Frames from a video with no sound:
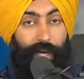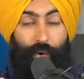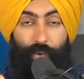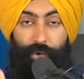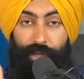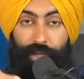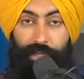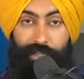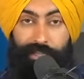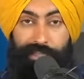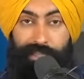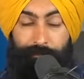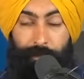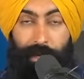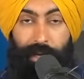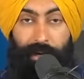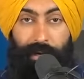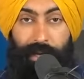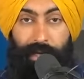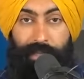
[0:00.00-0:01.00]
Well, you can
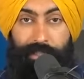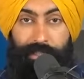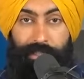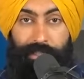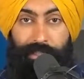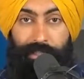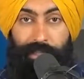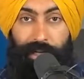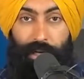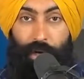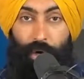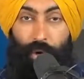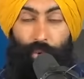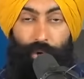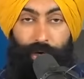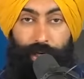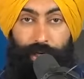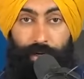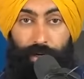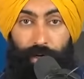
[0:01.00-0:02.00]
spend less
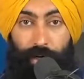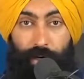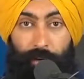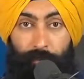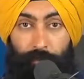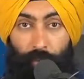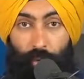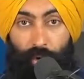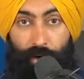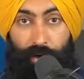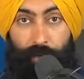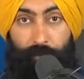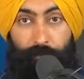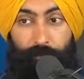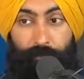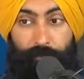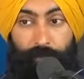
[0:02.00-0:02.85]
or you can earn more.